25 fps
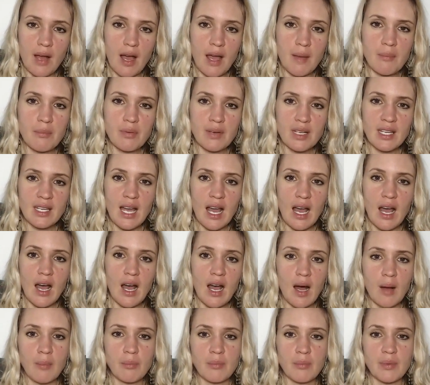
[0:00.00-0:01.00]
But I bring it
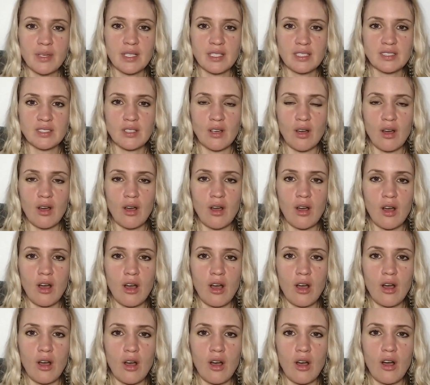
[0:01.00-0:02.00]
up because
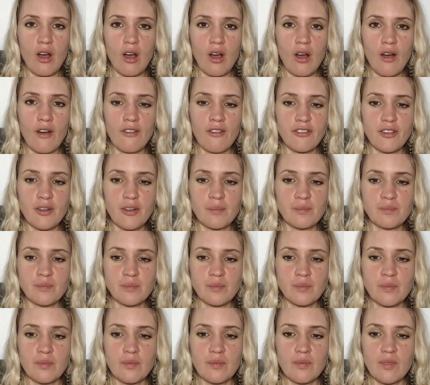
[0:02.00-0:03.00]
often
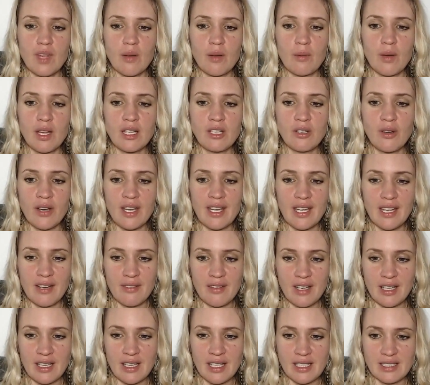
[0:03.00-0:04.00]
when you're
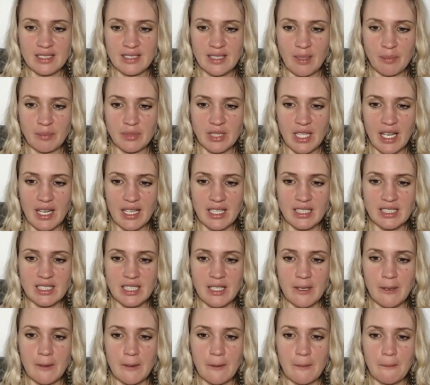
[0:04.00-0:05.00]
hearing this
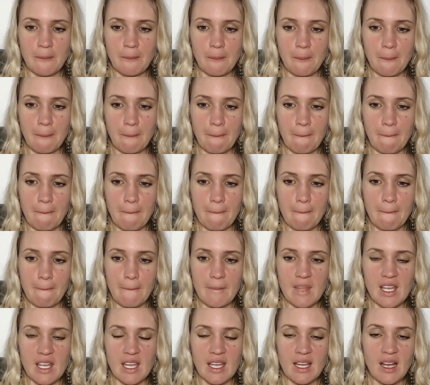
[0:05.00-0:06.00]
subject,
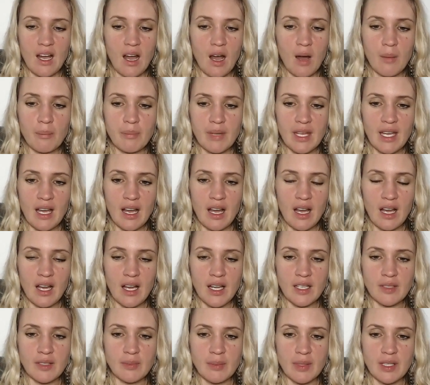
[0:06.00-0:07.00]
it can't be
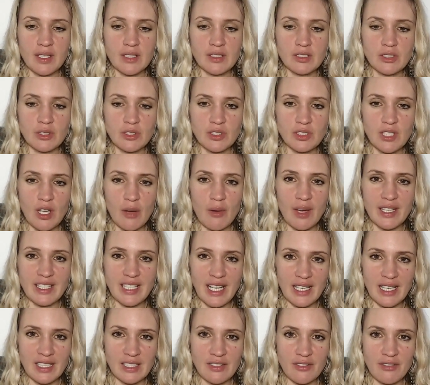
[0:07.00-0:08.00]
heard because you're so
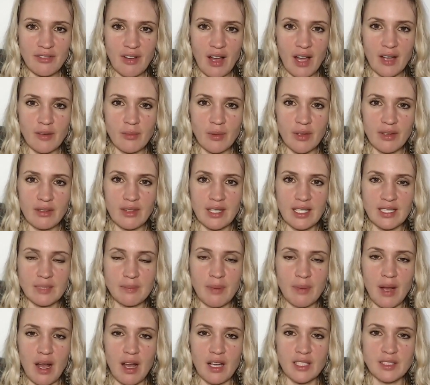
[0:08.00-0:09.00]
identified with
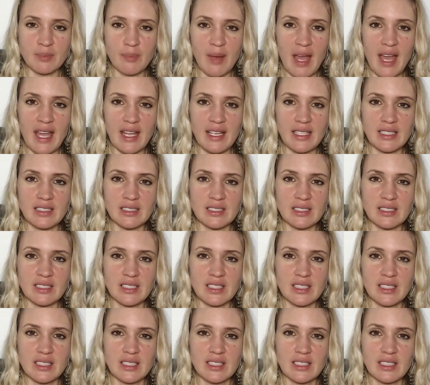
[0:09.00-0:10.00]
these past
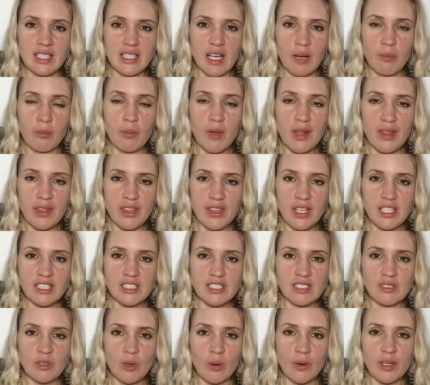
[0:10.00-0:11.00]
pains and with
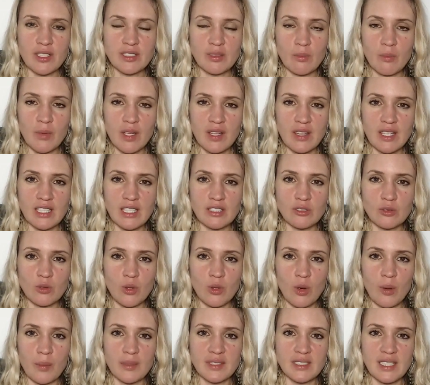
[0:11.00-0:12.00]
these stories and with these
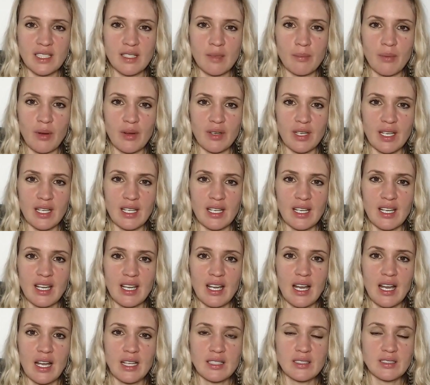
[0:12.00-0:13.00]
traumas in the body.
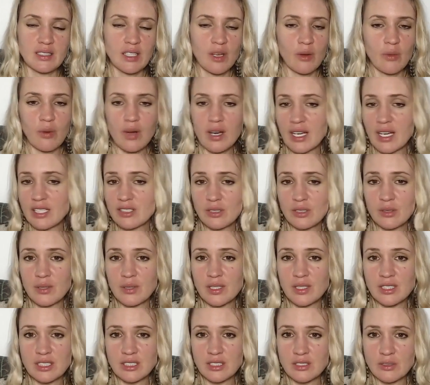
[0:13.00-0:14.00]
And so, what I
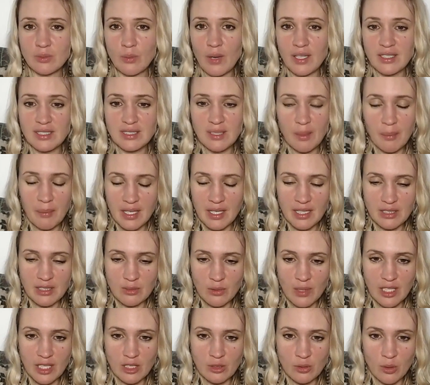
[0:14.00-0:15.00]
do is just when
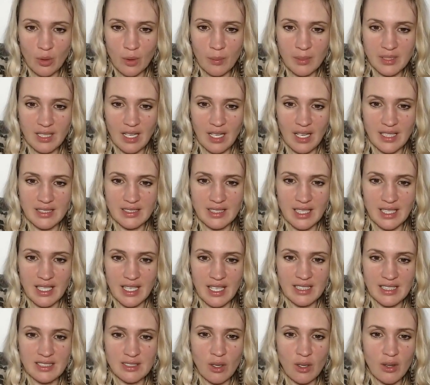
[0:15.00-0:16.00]
somebody's really traumatized
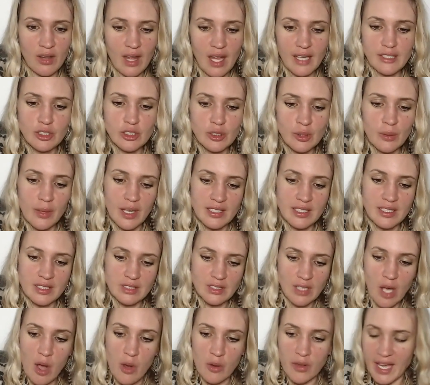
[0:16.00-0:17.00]
in it, it's not that I do it
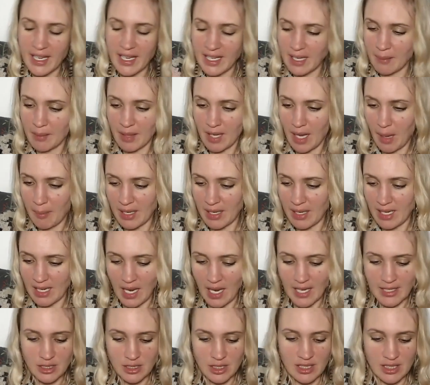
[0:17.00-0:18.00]
so they can become
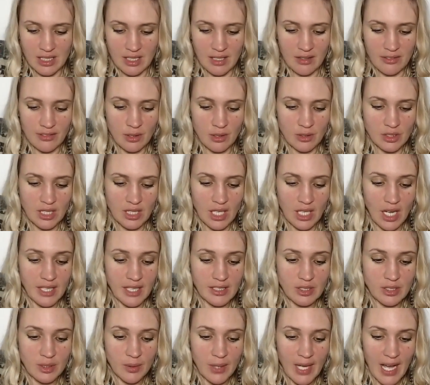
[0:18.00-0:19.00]
enlightened in the future.
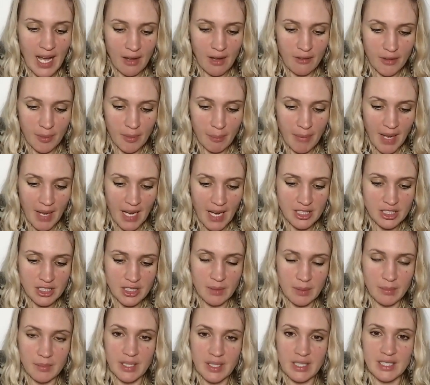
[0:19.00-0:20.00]
I do it out of
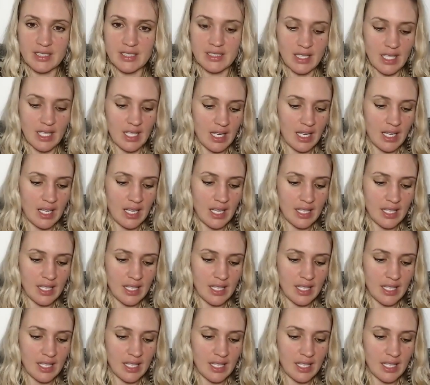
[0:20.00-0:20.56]
compassion because